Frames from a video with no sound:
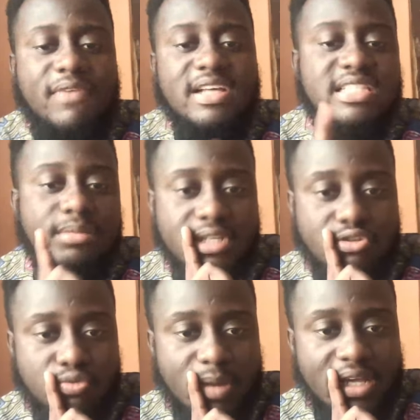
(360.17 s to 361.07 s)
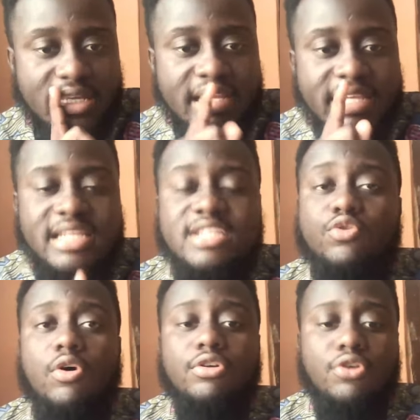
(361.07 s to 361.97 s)
One for some names, man.
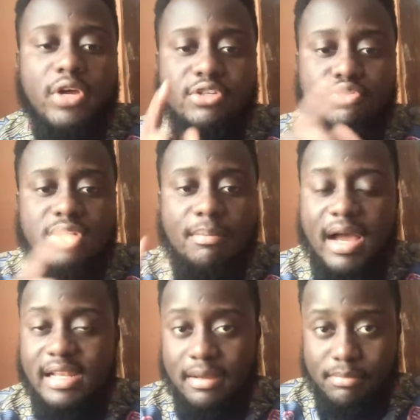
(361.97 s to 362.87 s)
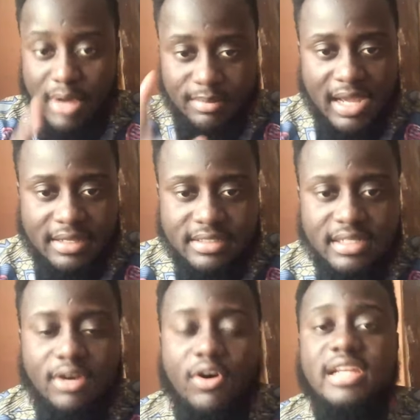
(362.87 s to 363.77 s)
He's called Oye Sulemana Brahma,
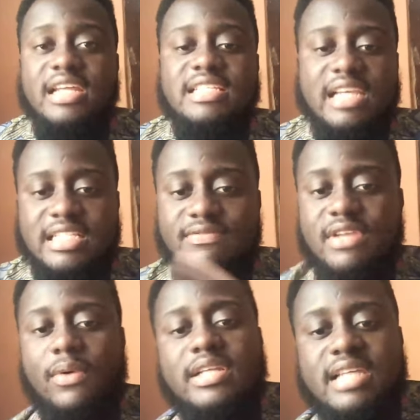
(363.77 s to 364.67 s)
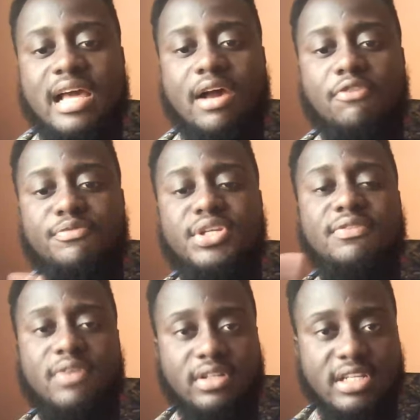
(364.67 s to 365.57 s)
or the executive director of
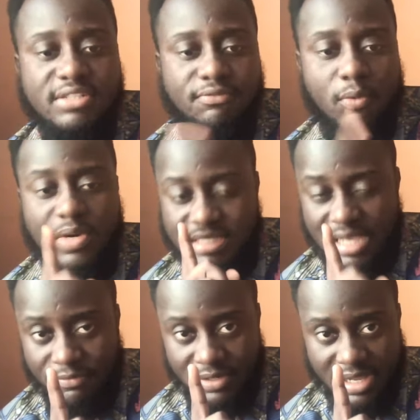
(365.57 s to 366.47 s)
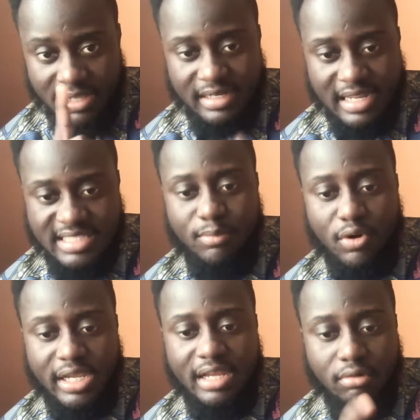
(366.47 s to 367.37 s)
Media Foundation for West Africa. Now
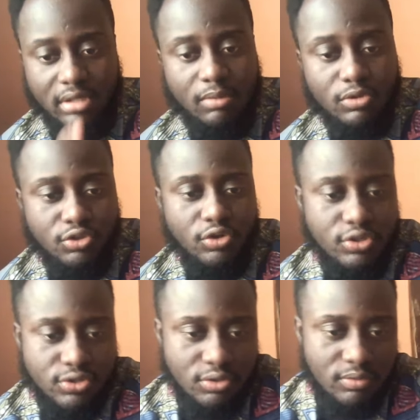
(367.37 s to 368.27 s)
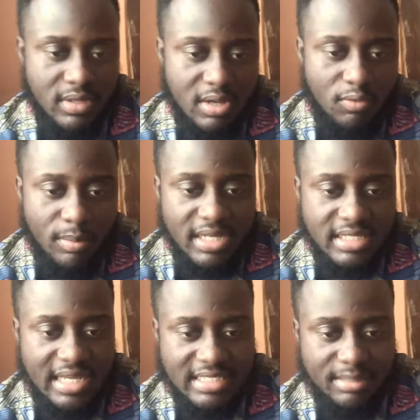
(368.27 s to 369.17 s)
some Okan or come will join you soon. We
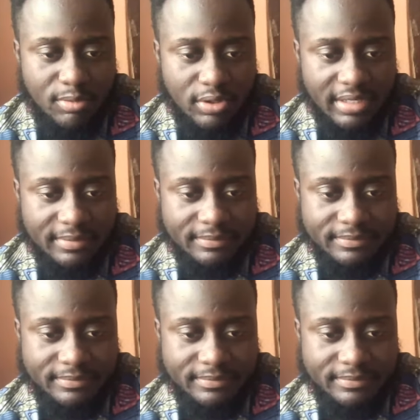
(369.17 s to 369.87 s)
may see some Okan.